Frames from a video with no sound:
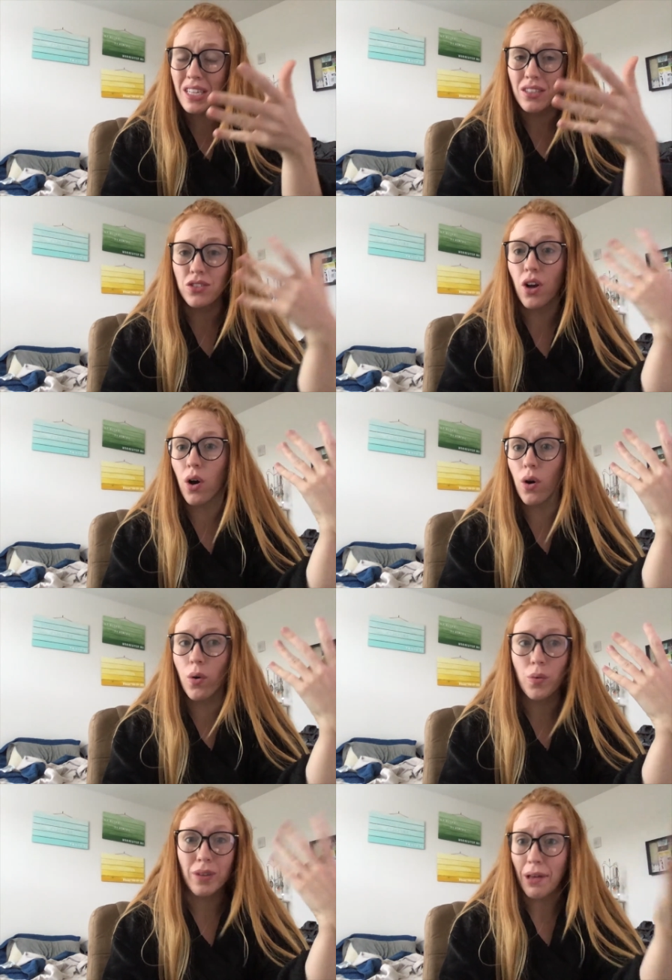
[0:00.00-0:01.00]

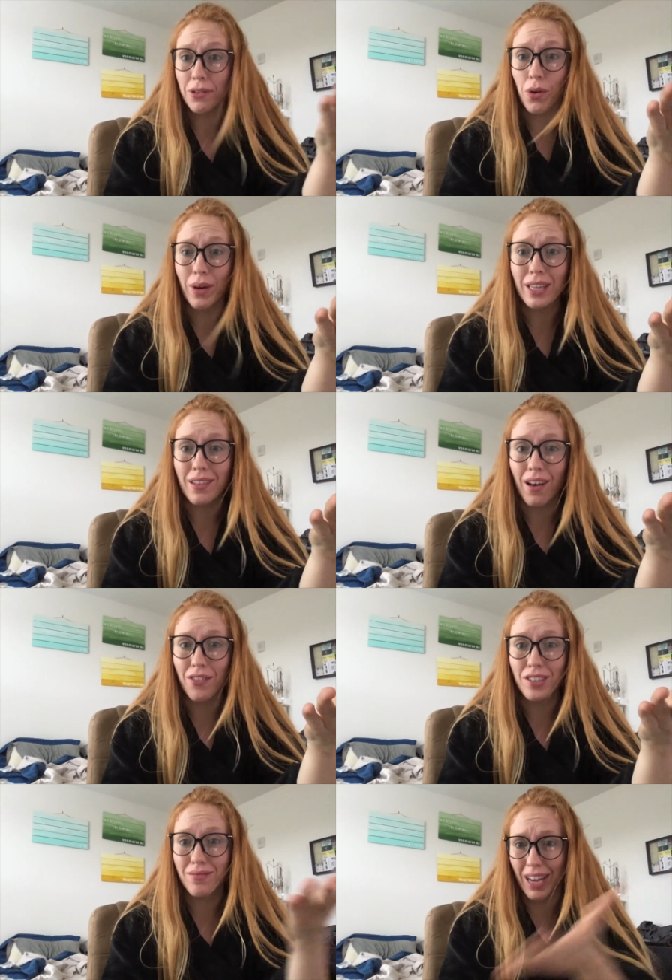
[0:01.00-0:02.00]
So now they're going in the
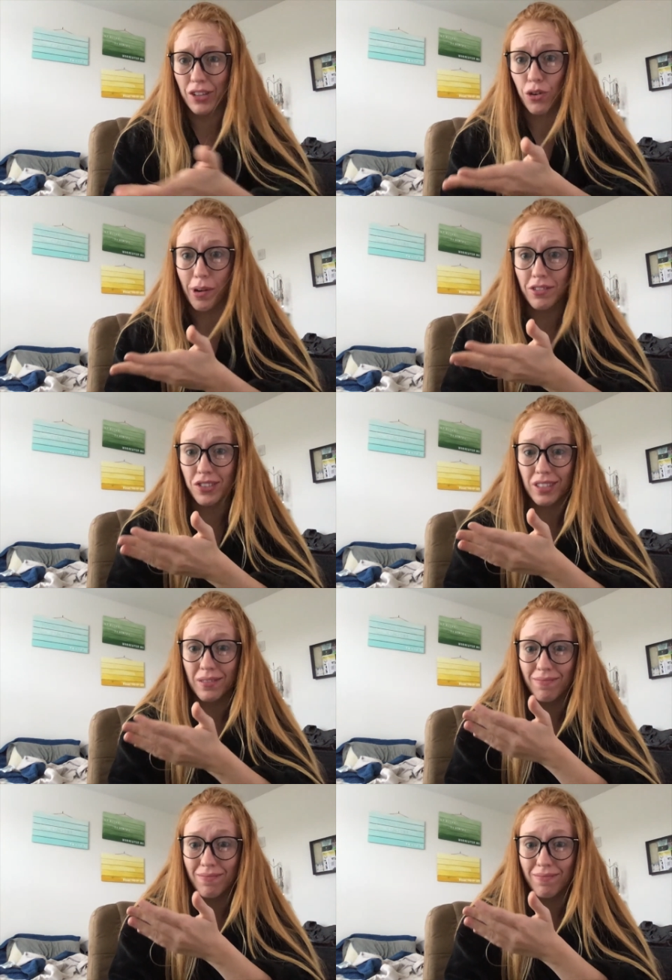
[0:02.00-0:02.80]
oven, as you're about to see.